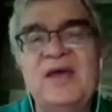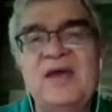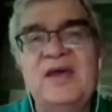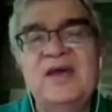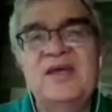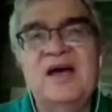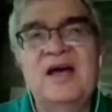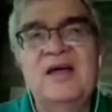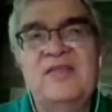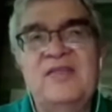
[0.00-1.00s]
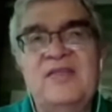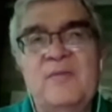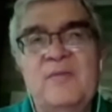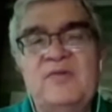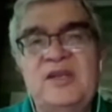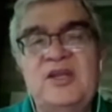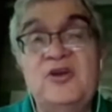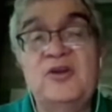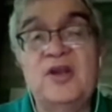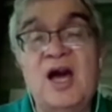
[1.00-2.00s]
that we did here in Ottawa,
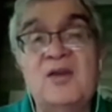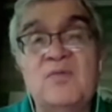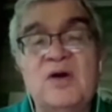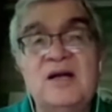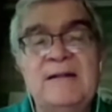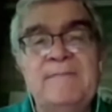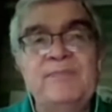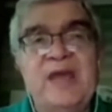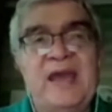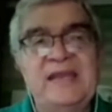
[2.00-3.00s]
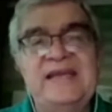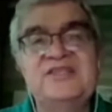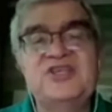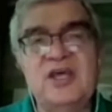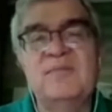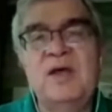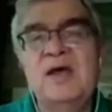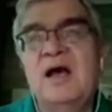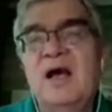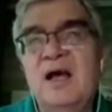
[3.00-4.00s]
and each of them
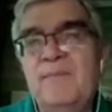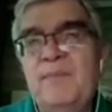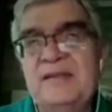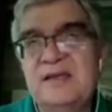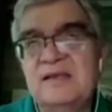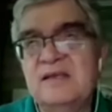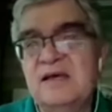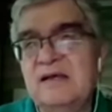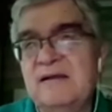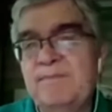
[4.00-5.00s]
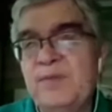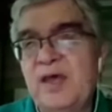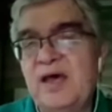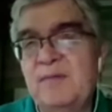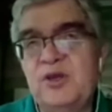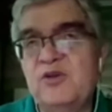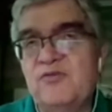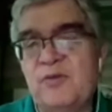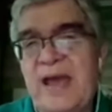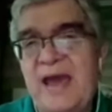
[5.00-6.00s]
painted a
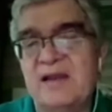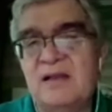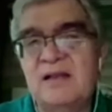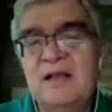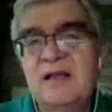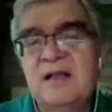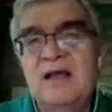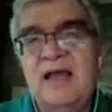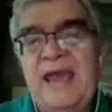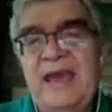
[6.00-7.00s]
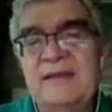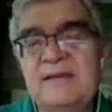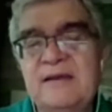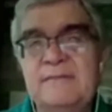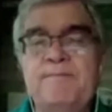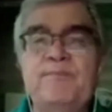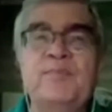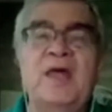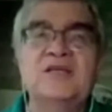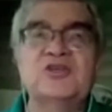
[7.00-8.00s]
beautiful paddle. And
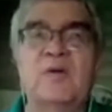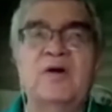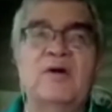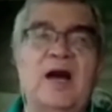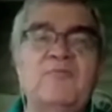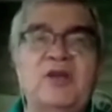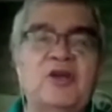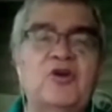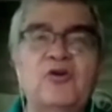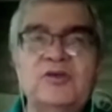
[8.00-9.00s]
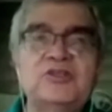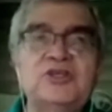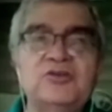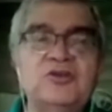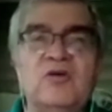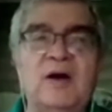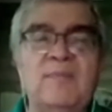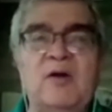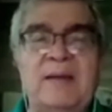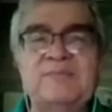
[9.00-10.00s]
so I would encourage you to go on my
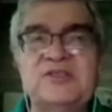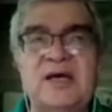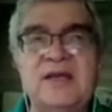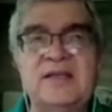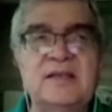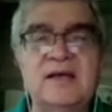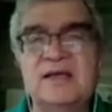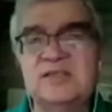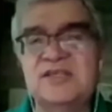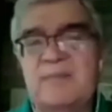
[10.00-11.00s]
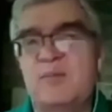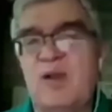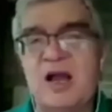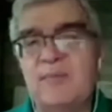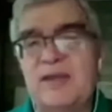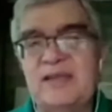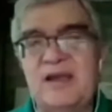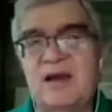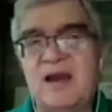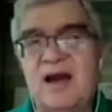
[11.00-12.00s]
website,
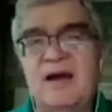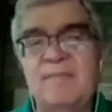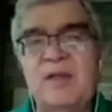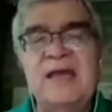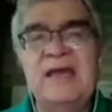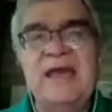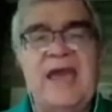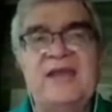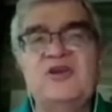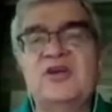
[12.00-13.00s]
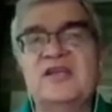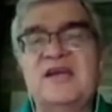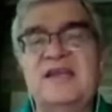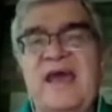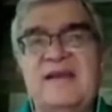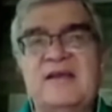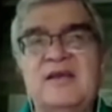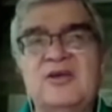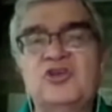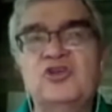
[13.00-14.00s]
simonbrascoupe.com, and you can connect
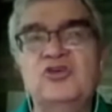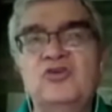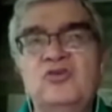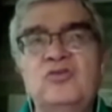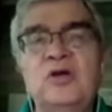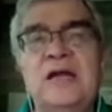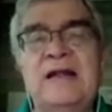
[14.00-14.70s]
to